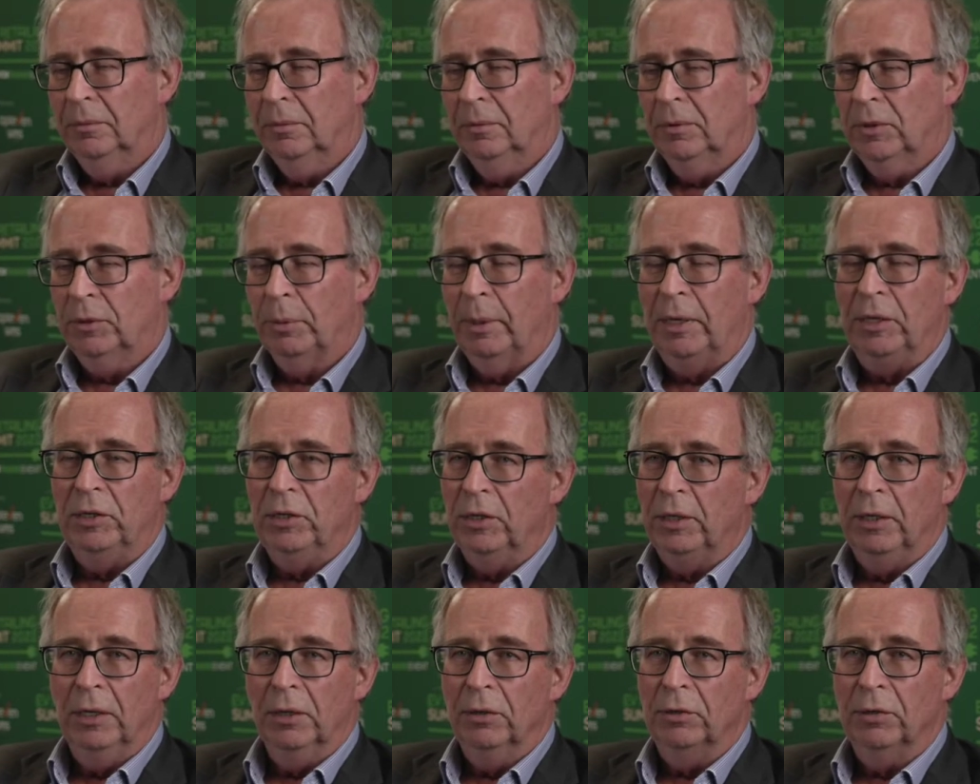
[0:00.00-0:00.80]
20
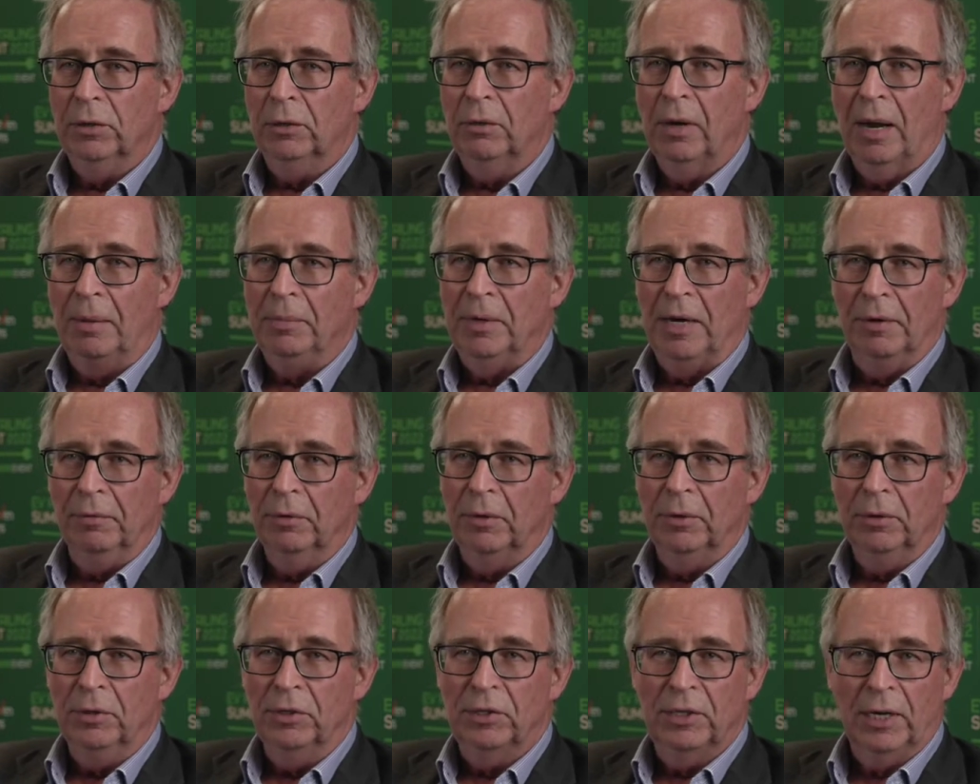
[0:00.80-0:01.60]
years ago, I'm never
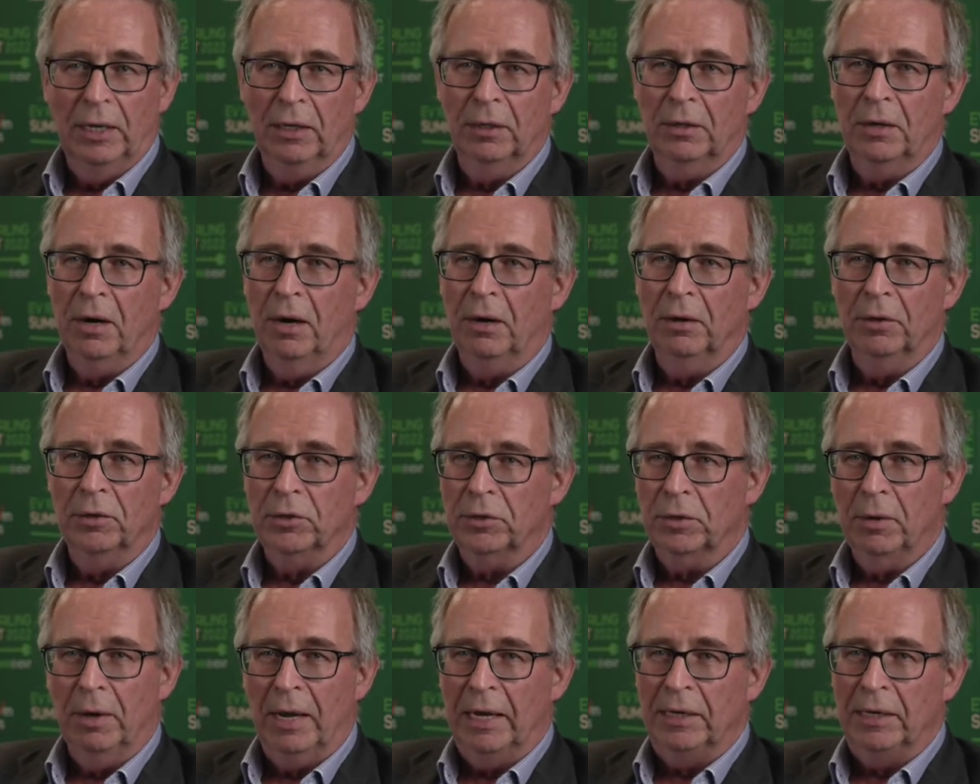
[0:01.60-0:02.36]
going to sell a car that's got